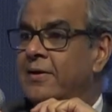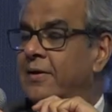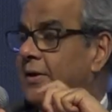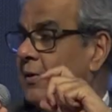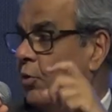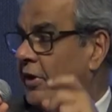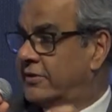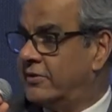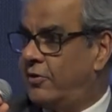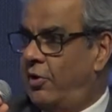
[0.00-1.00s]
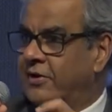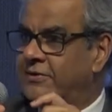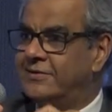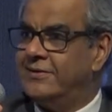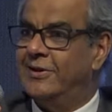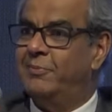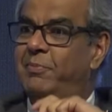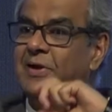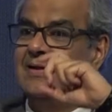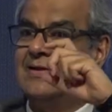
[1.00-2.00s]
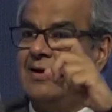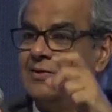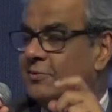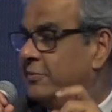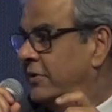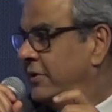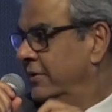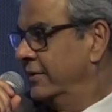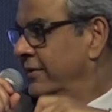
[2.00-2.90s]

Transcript: it avoids costs, it builds customer